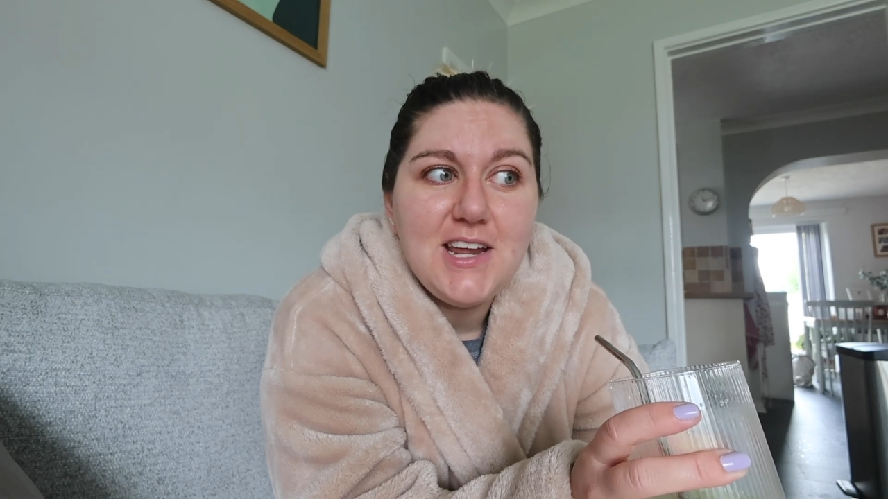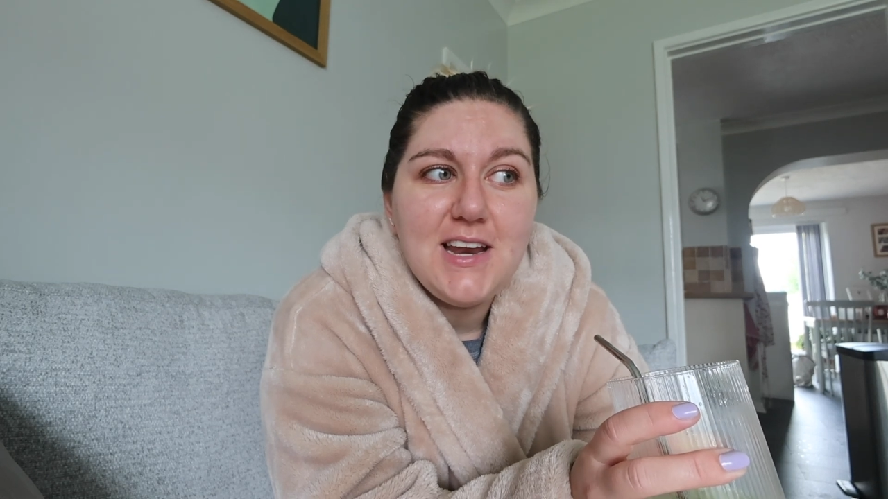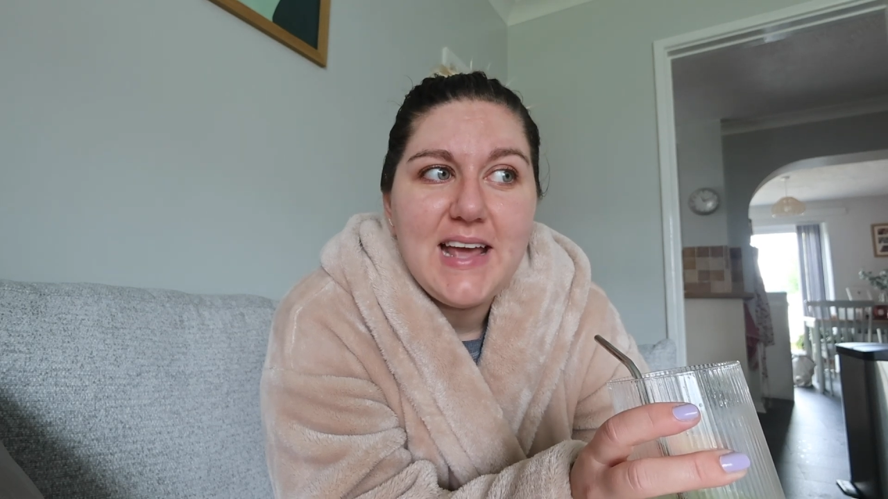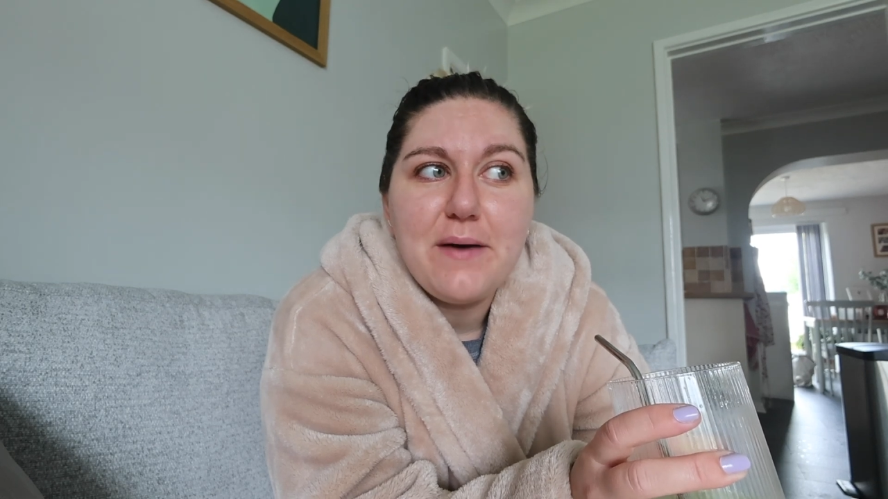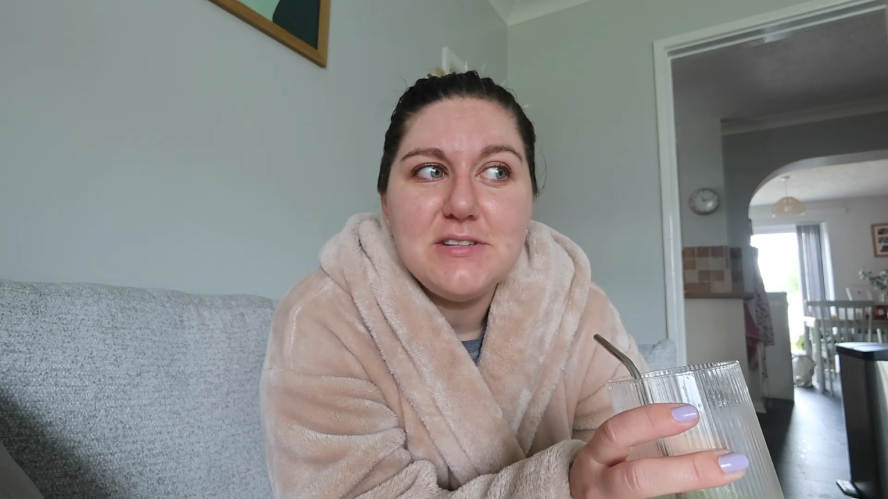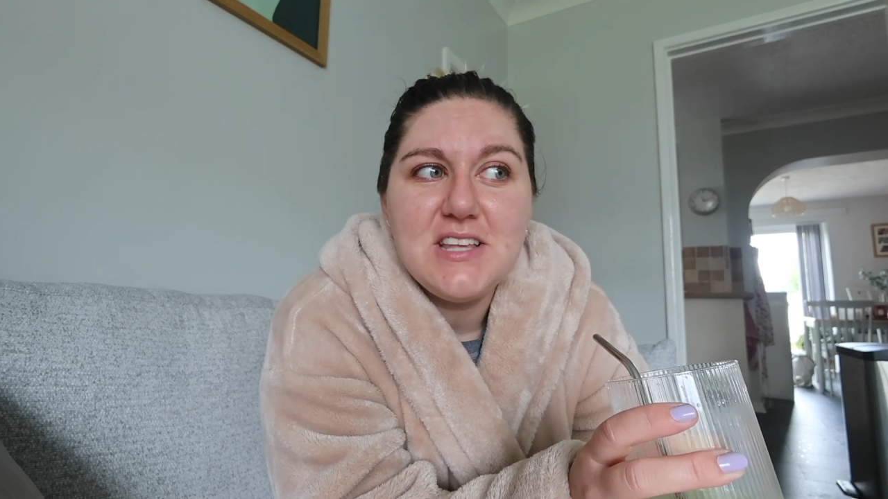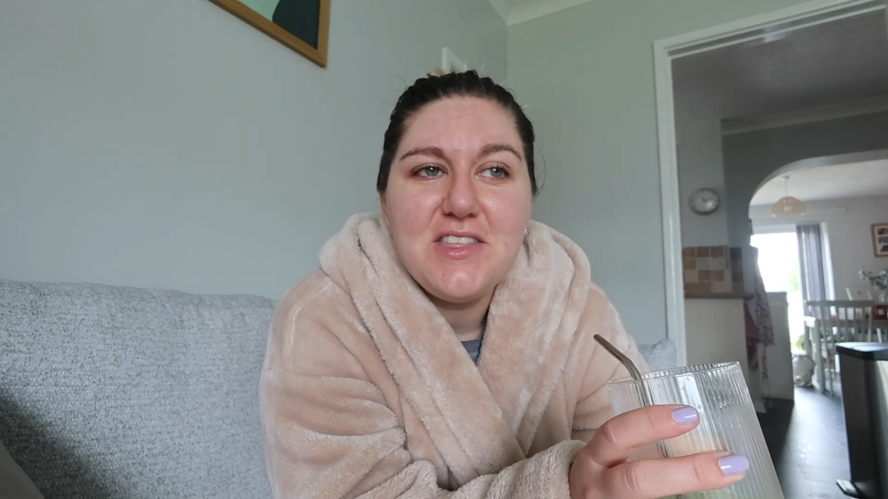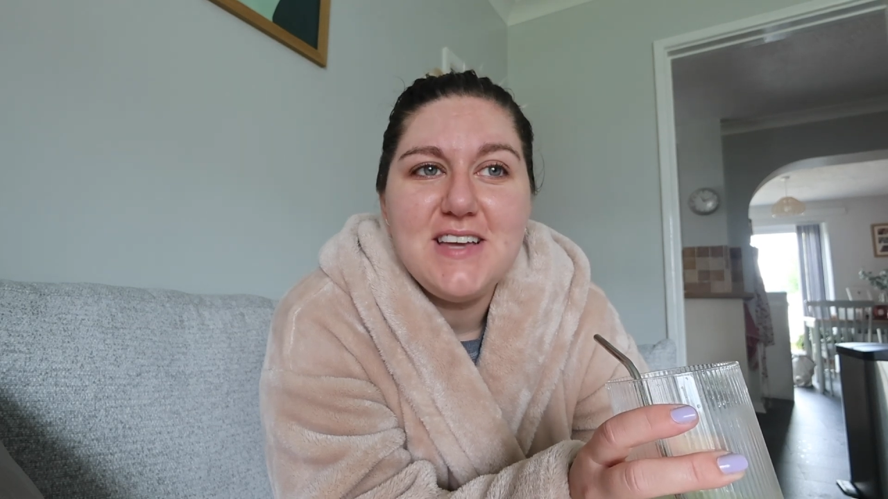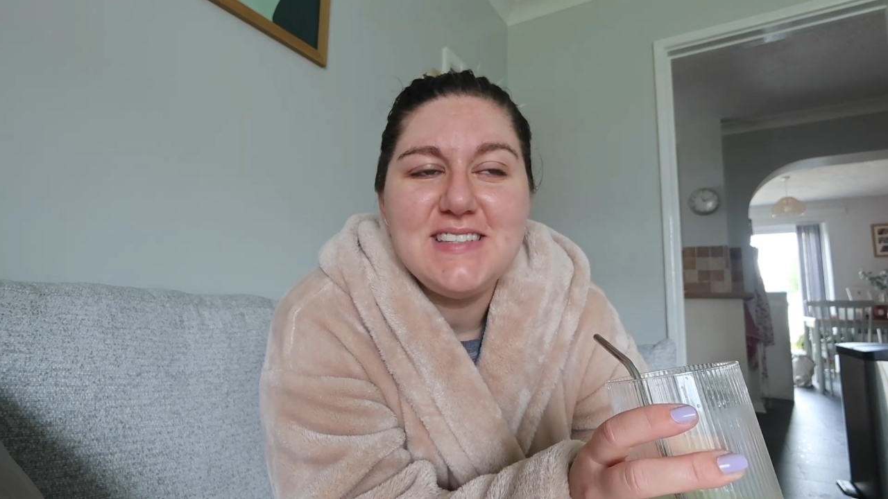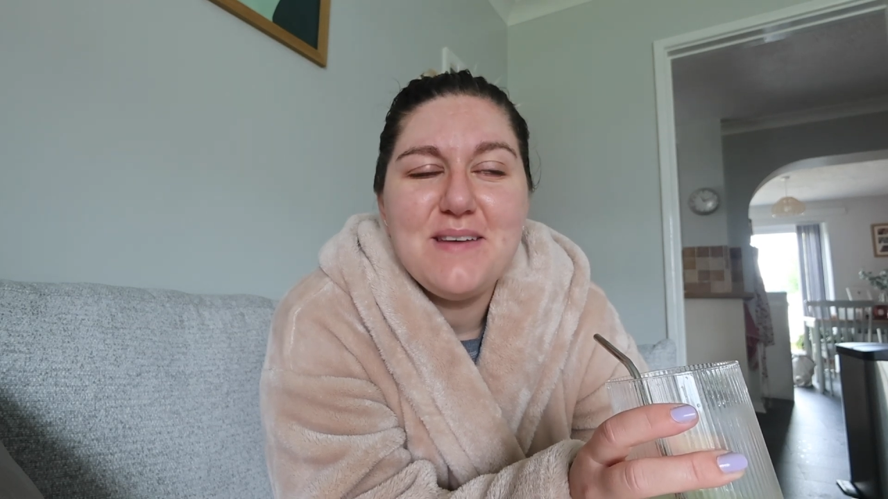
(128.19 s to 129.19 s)
early hours of
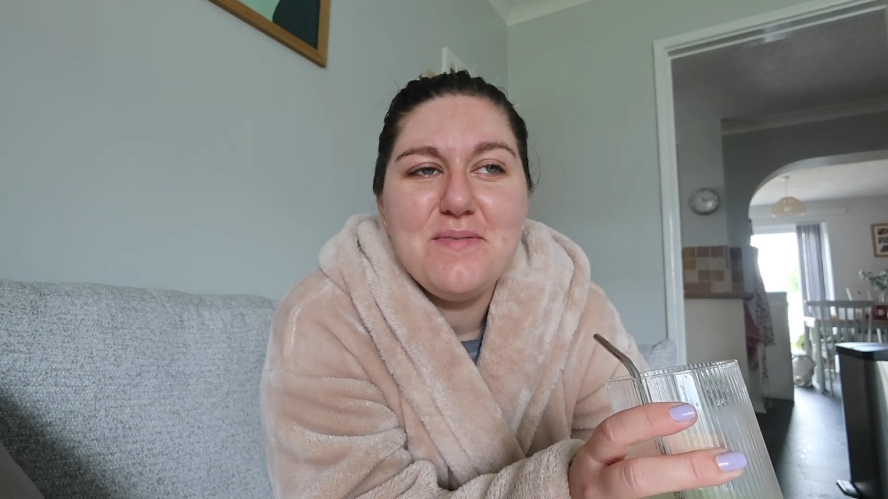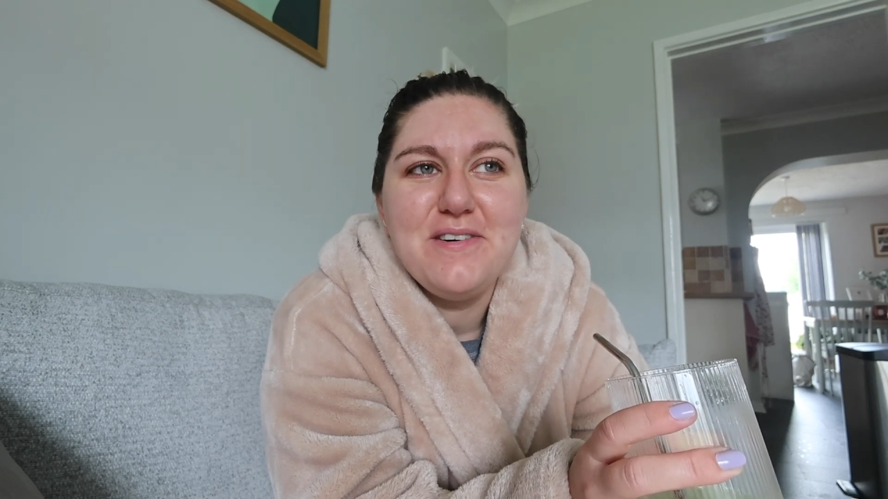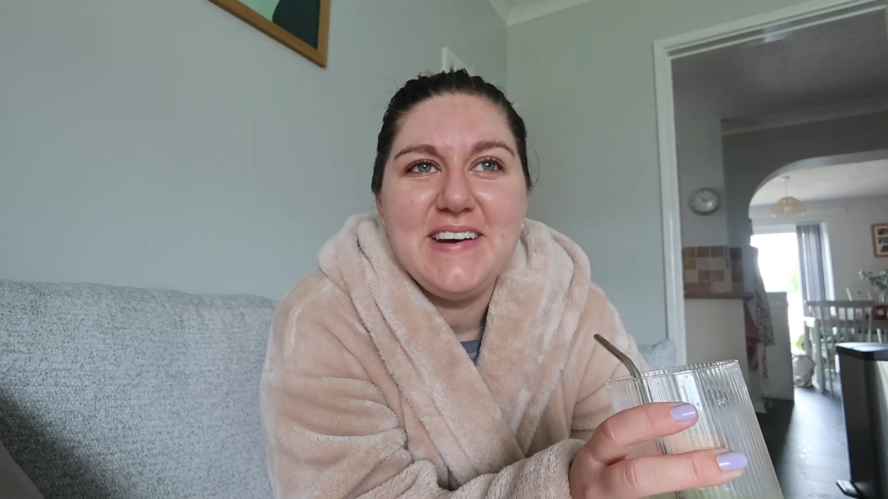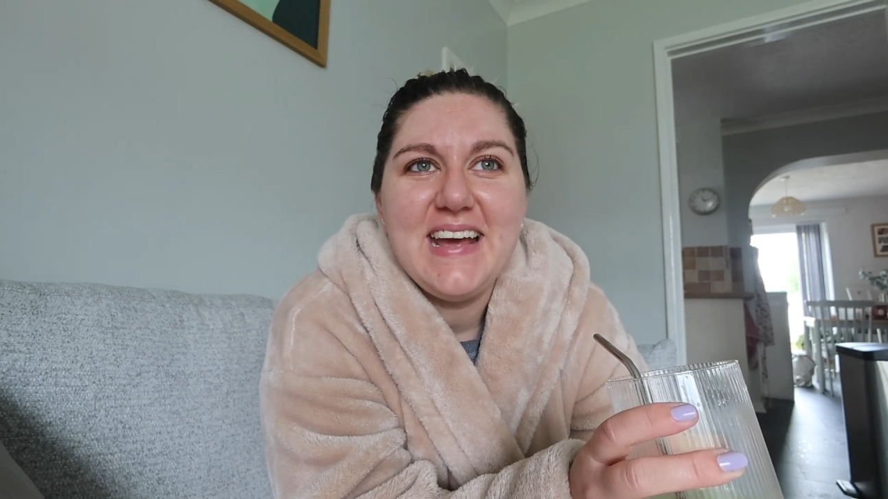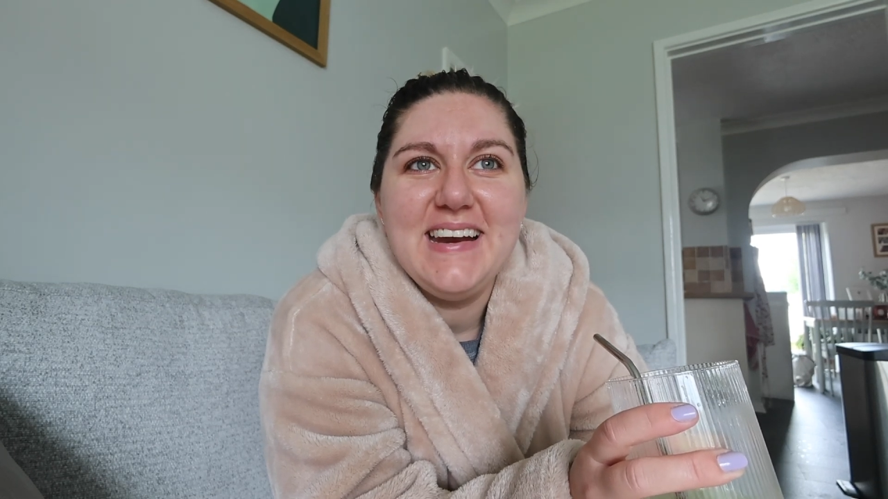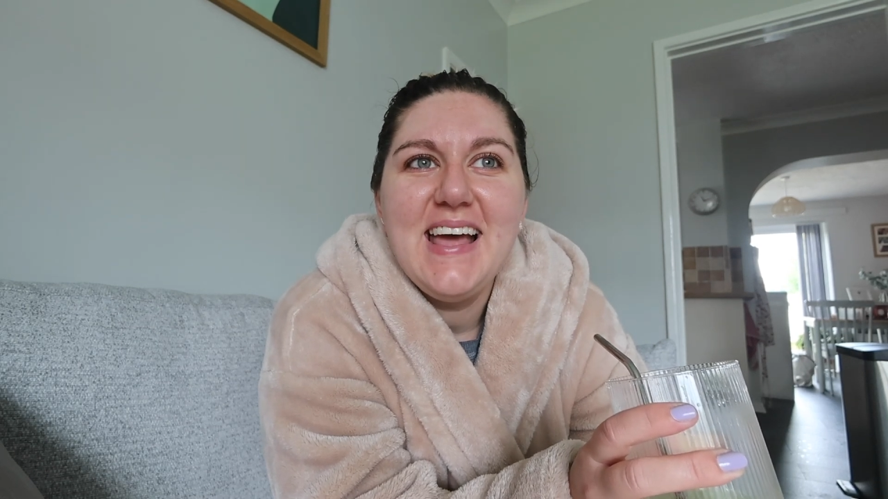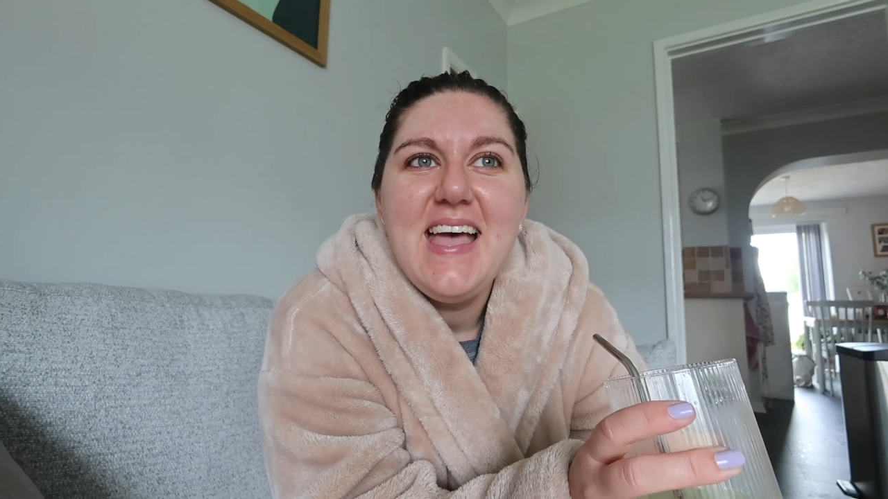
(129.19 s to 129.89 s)
Thursday morning,